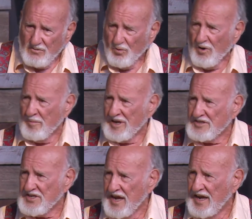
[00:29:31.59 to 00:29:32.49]
warming
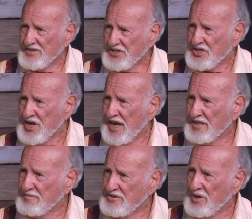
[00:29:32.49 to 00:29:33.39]
his hands. A
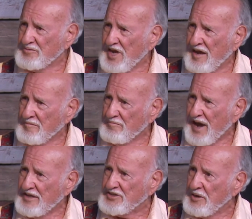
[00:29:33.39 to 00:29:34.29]
snake jumps out and
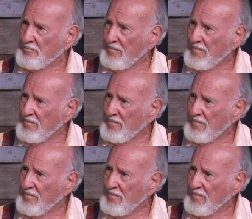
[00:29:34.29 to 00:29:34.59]
bites him.